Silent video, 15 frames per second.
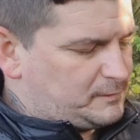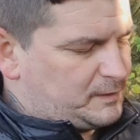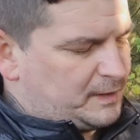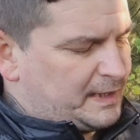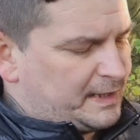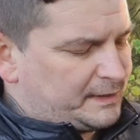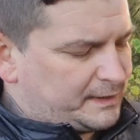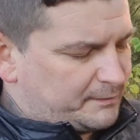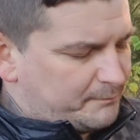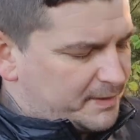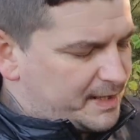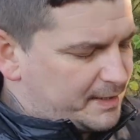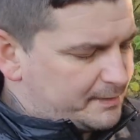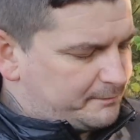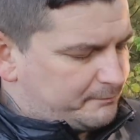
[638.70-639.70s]
In the
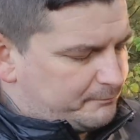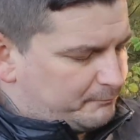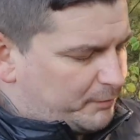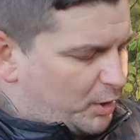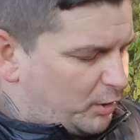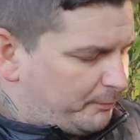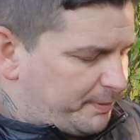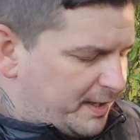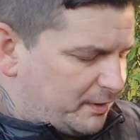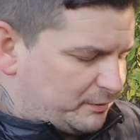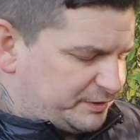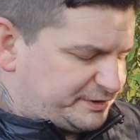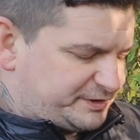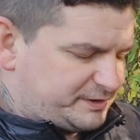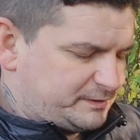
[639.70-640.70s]
main bottle
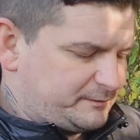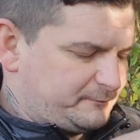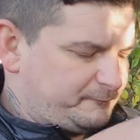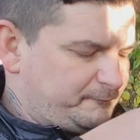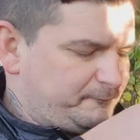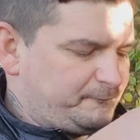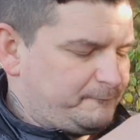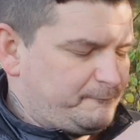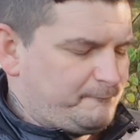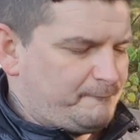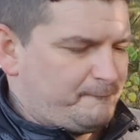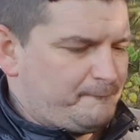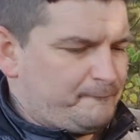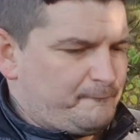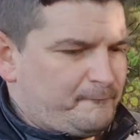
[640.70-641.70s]
pouch,
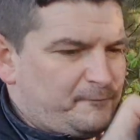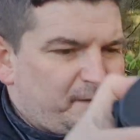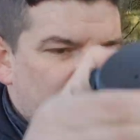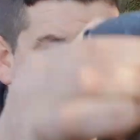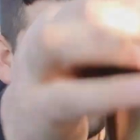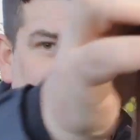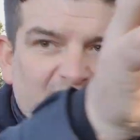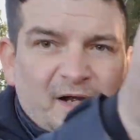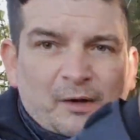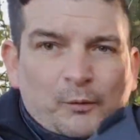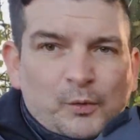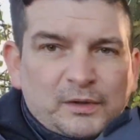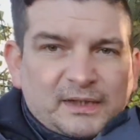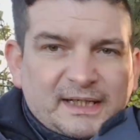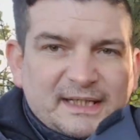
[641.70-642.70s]
I have a
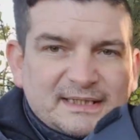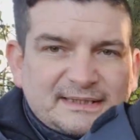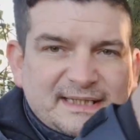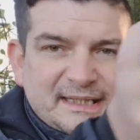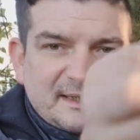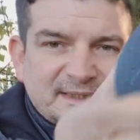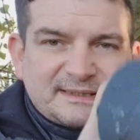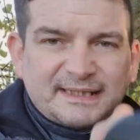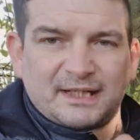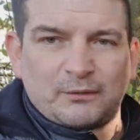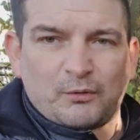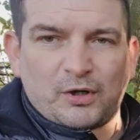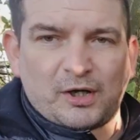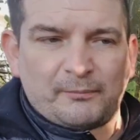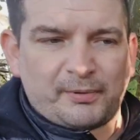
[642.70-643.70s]
1 litre stainless steel
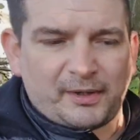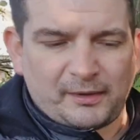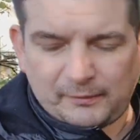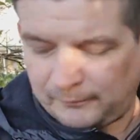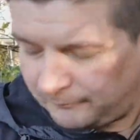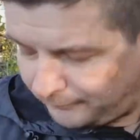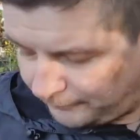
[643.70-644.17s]
water bottle,